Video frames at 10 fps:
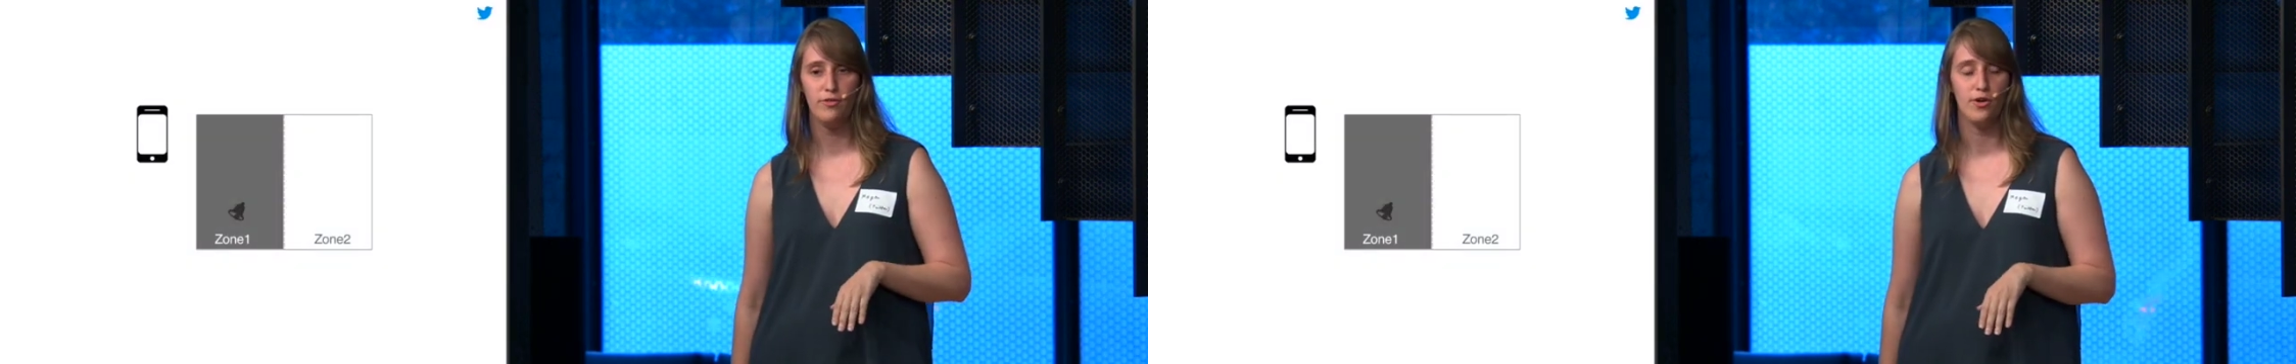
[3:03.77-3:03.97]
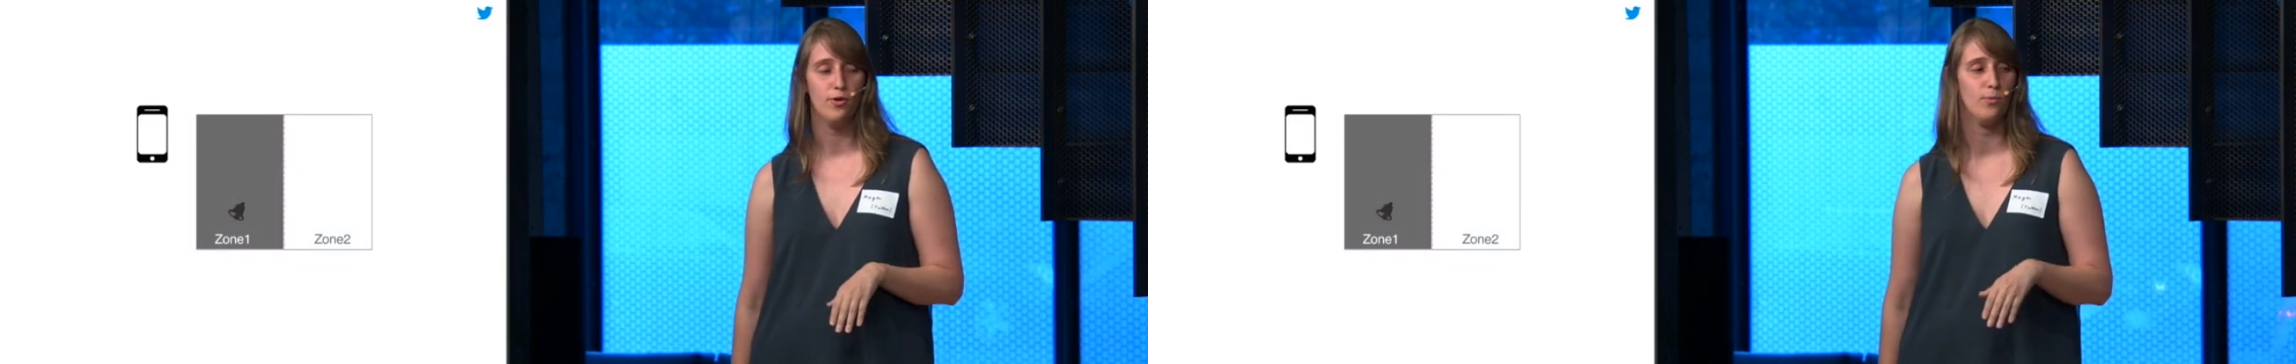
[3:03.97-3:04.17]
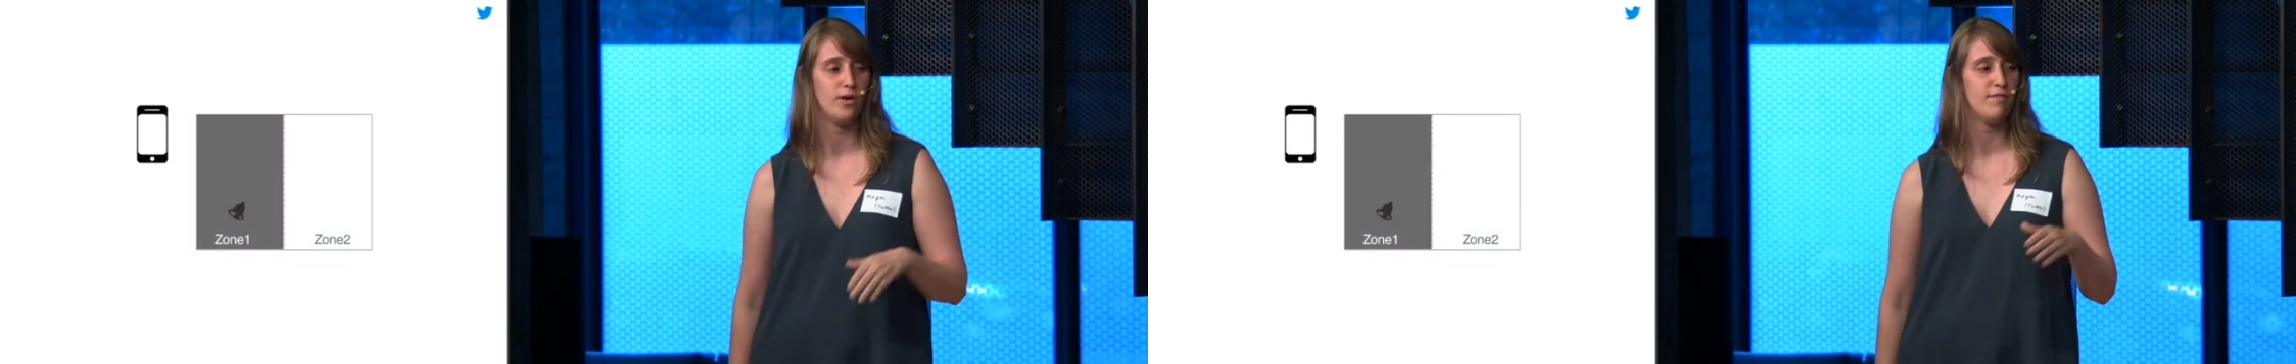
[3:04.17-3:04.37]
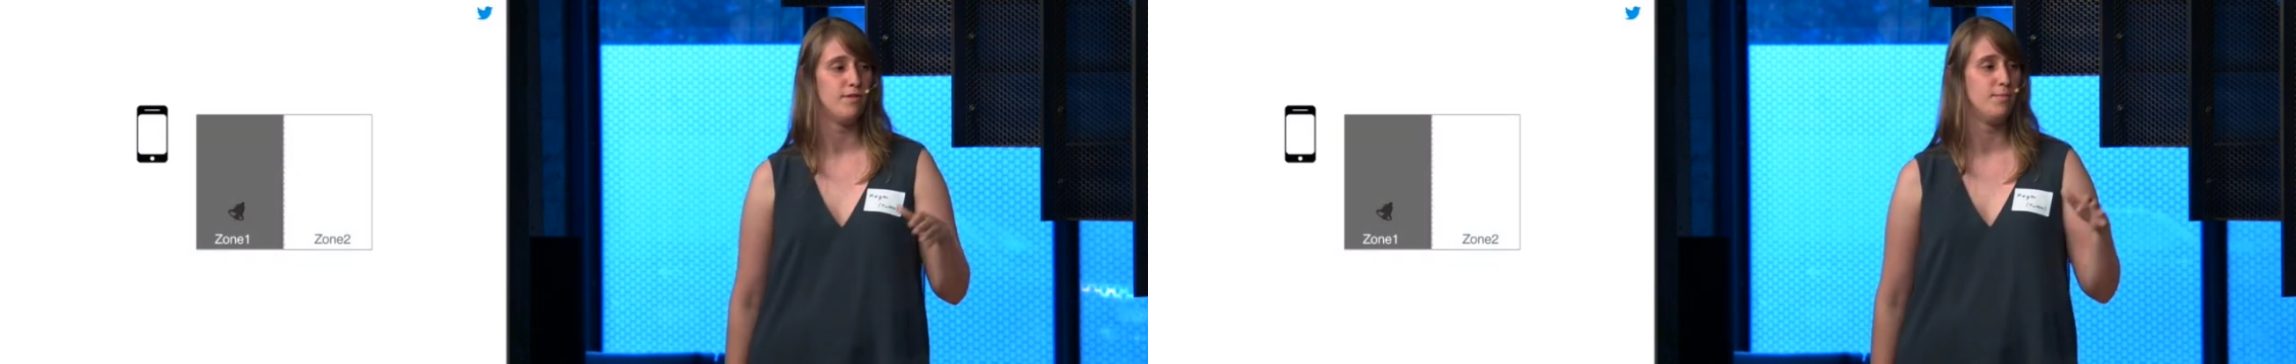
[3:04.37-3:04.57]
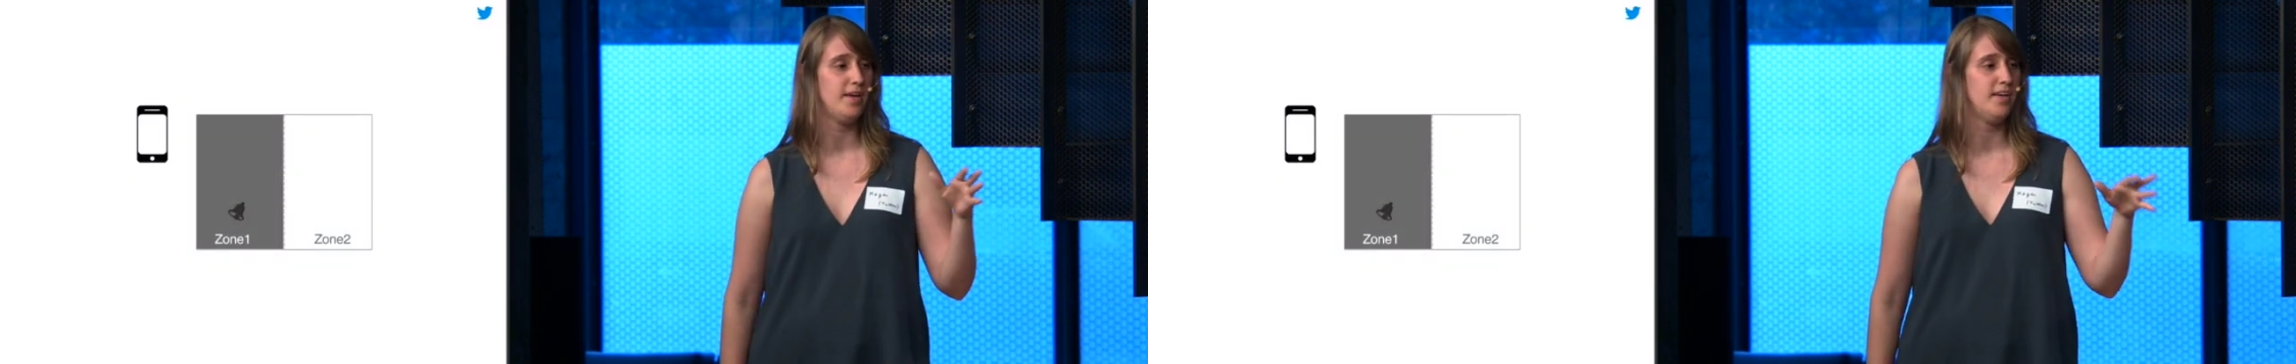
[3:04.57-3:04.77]
So one of
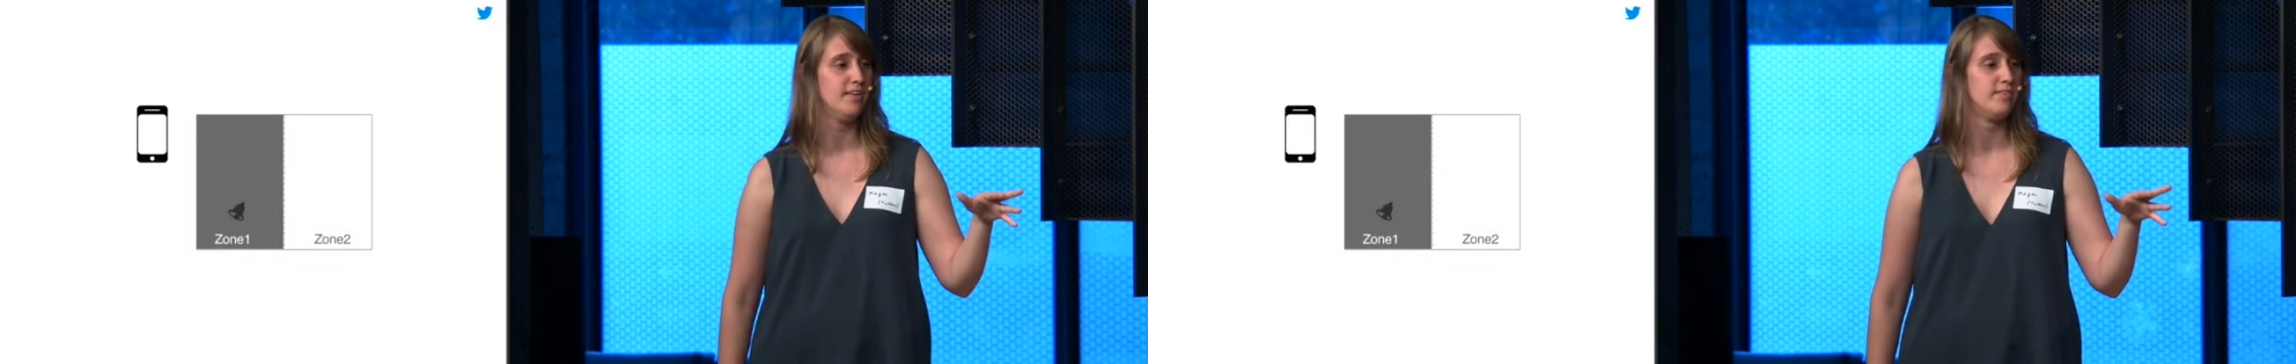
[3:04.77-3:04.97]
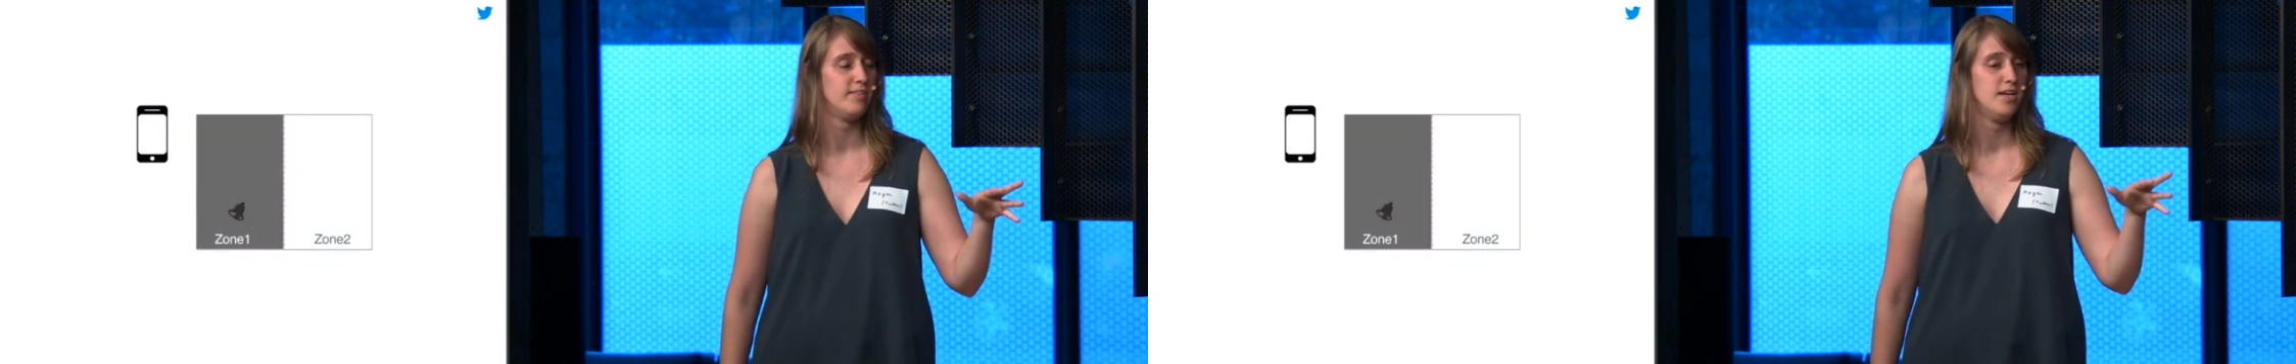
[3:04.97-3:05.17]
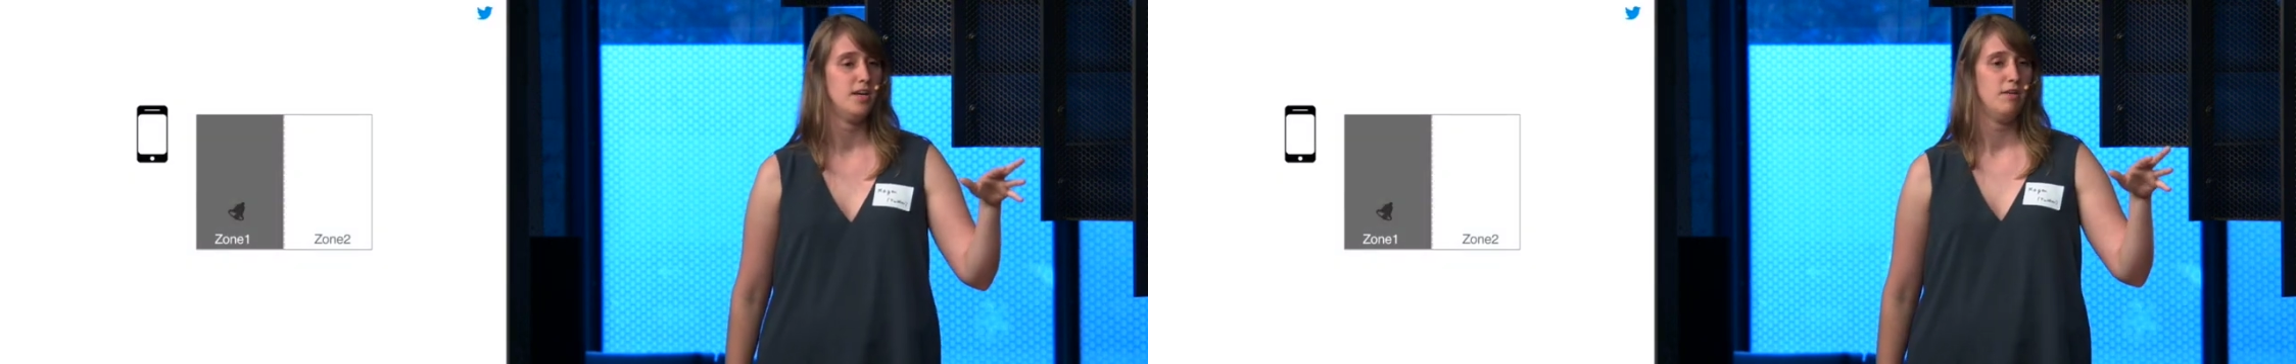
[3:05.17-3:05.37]
them is